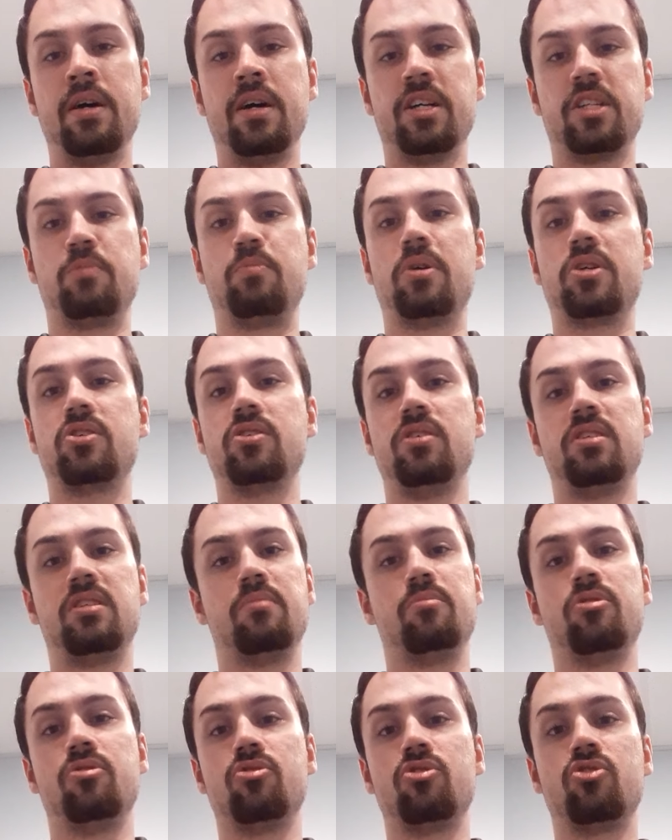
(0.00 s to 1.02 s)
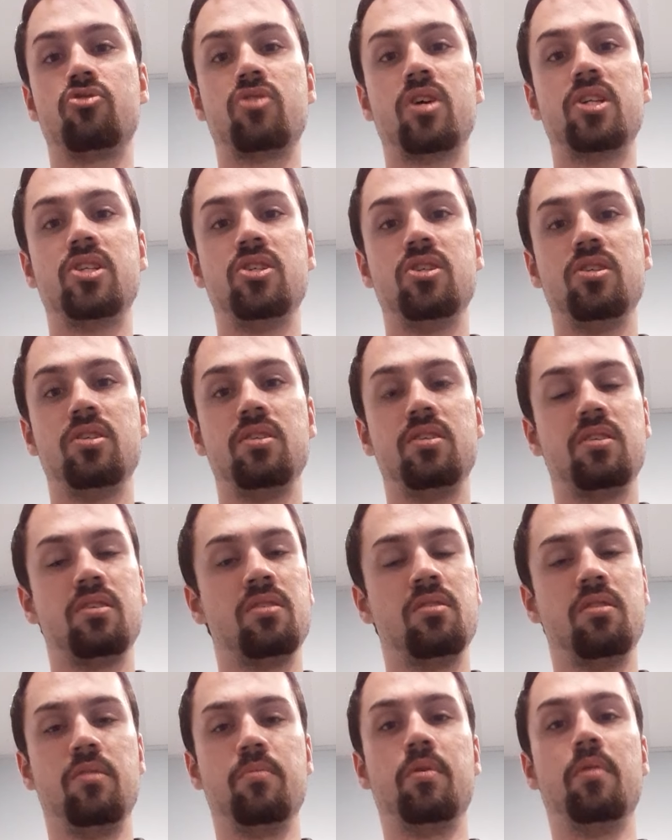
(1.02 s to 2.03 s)
especially some of those stretches,
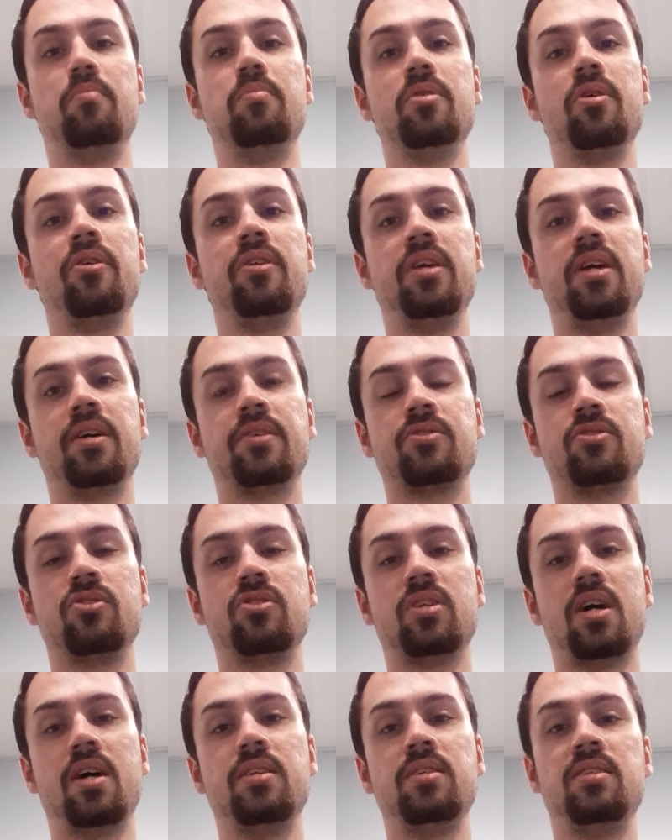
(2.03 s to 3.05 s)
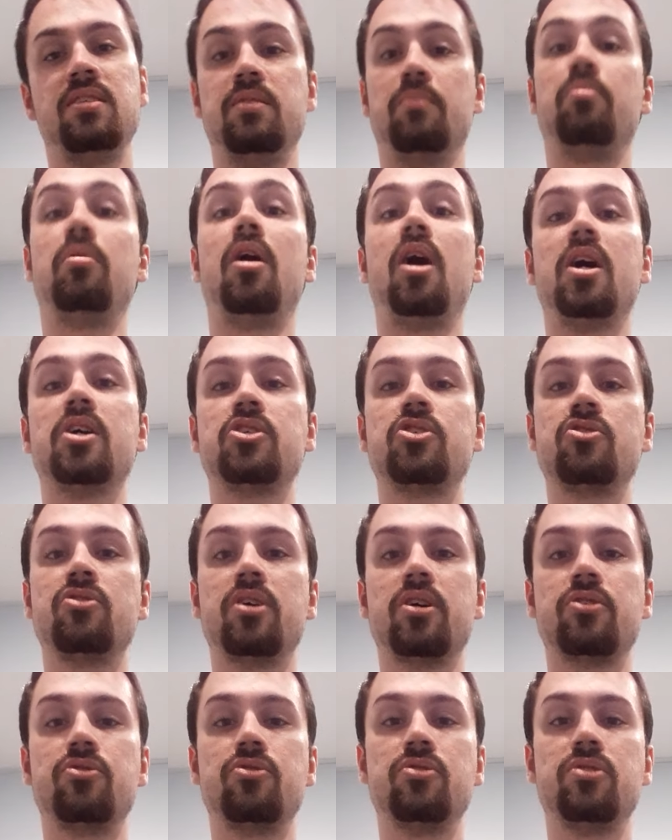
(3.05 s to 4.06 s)
the mobility exercises, the posture
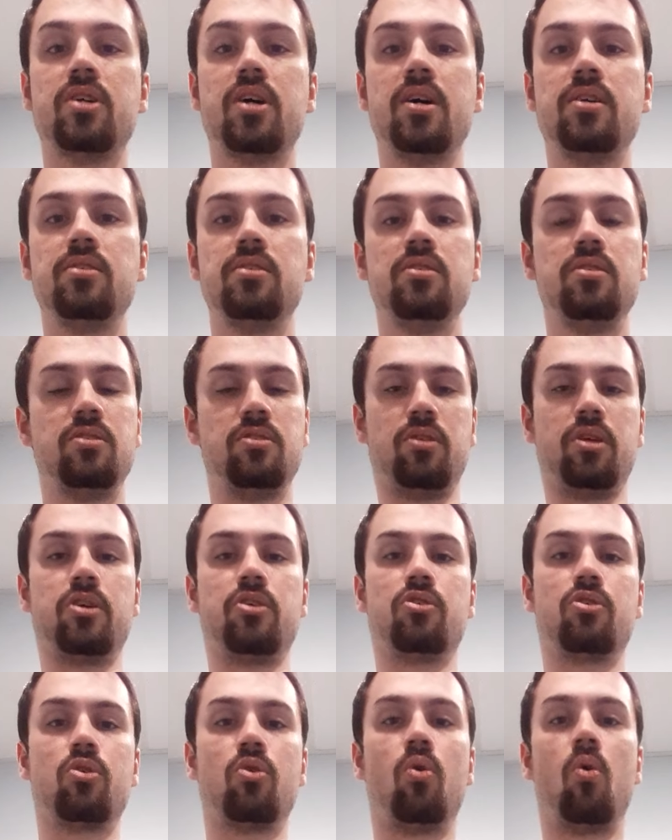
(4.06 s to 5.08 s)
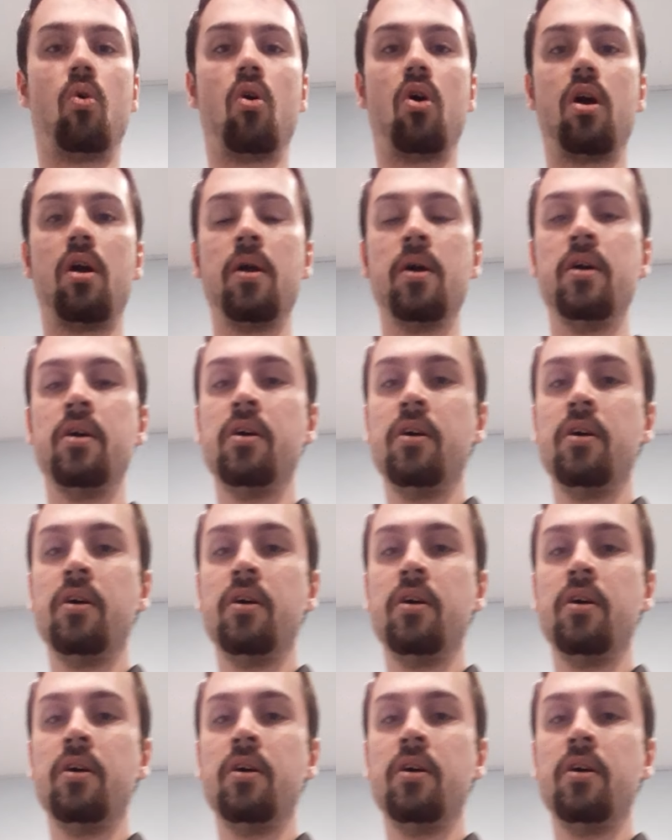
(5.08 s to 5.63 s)
exercises, so like your core,